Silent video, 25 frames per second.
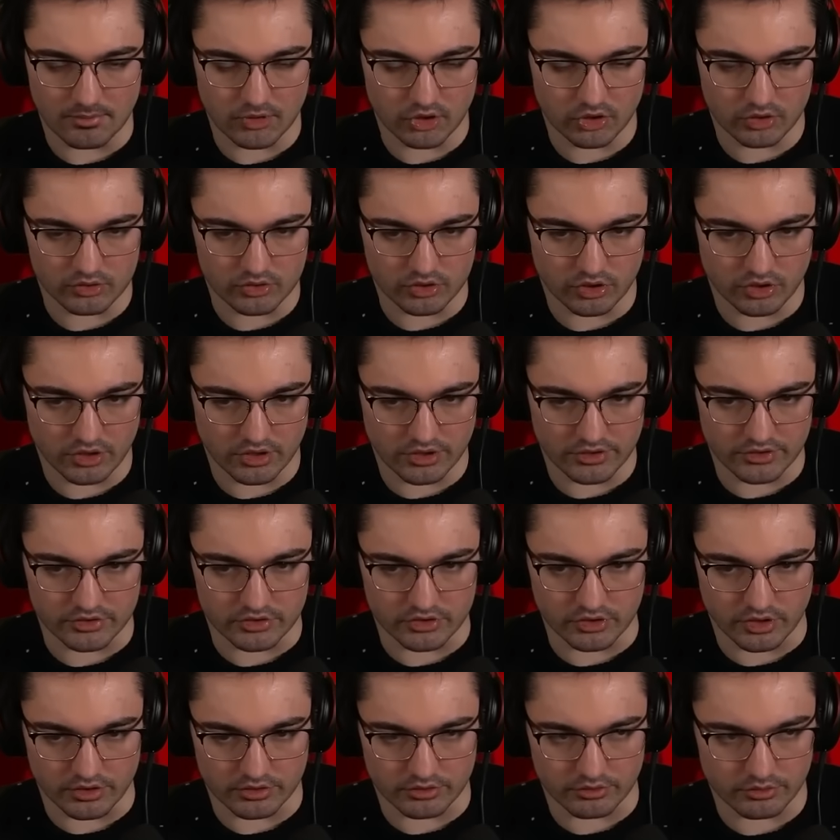gonna go turn on the
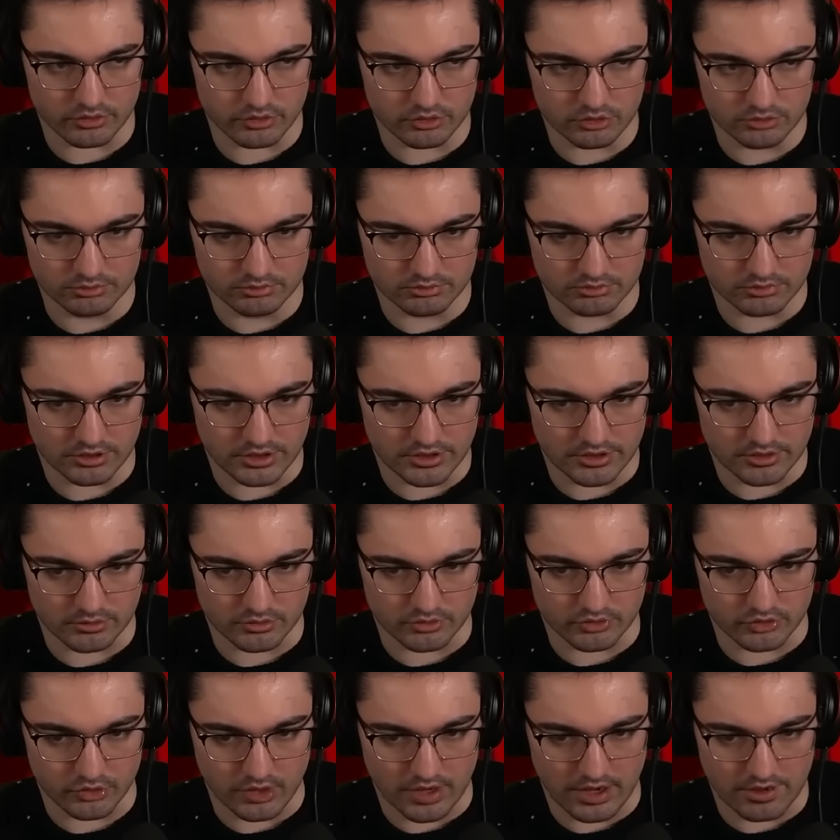dark room and then
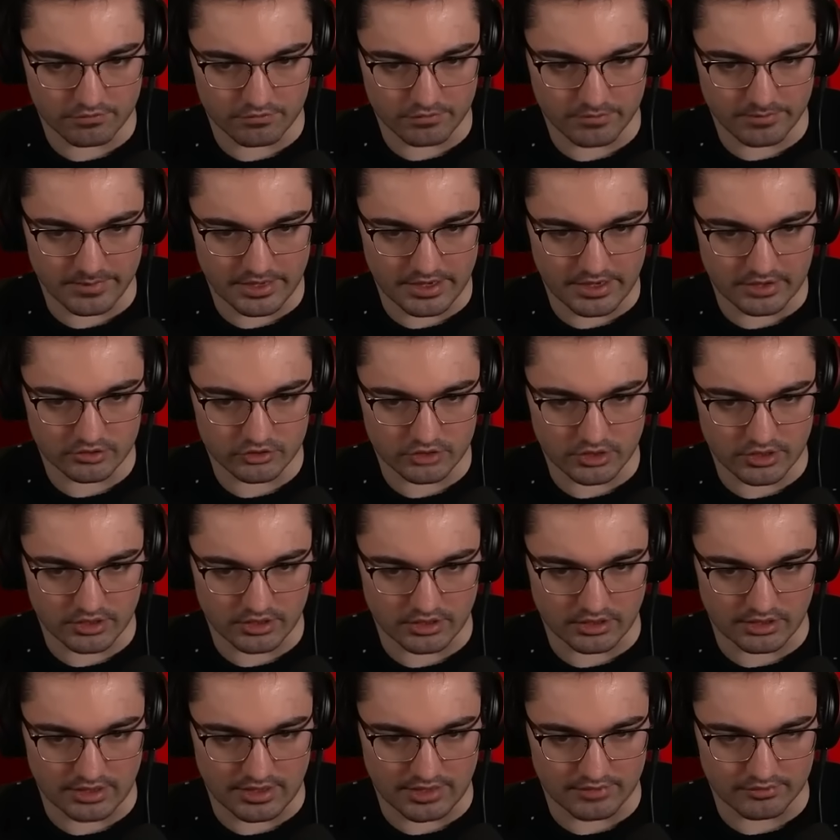we'll draft from that, try and
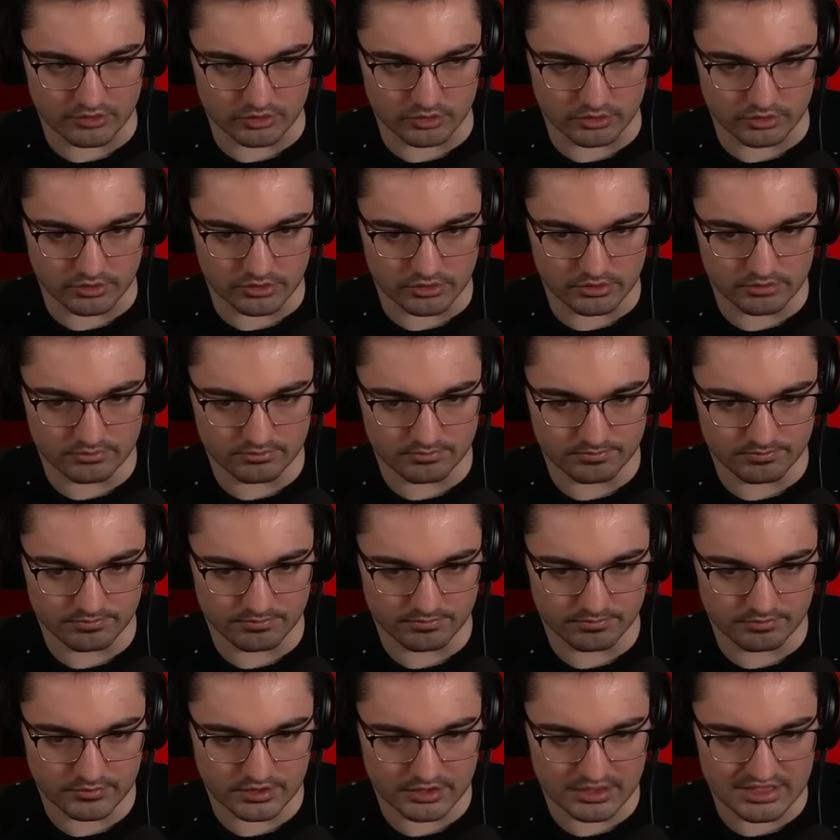get a lavatory.
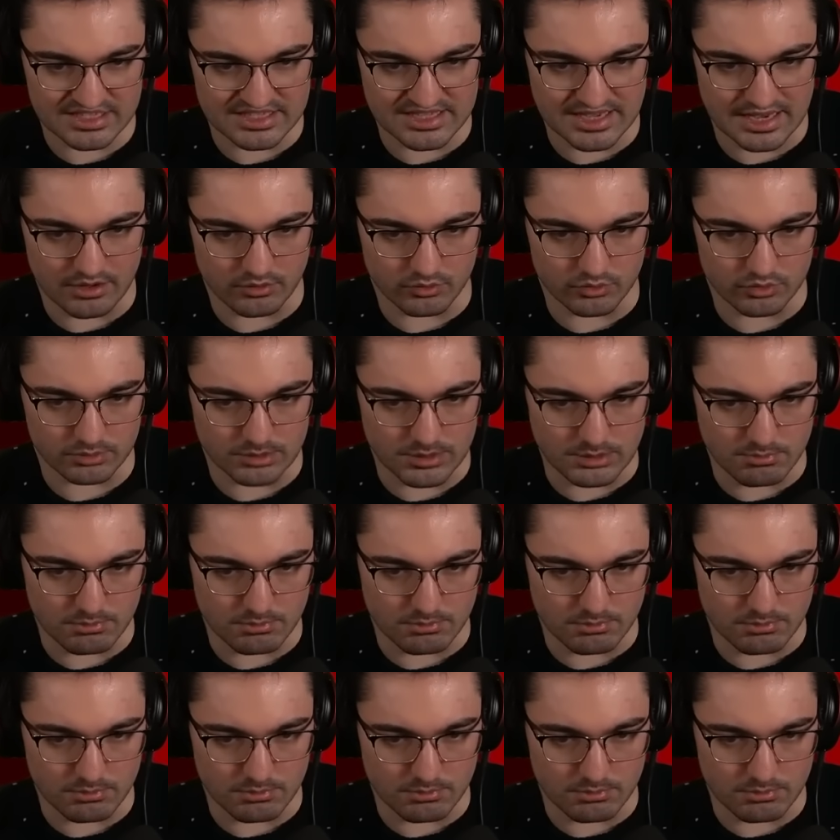Because that would be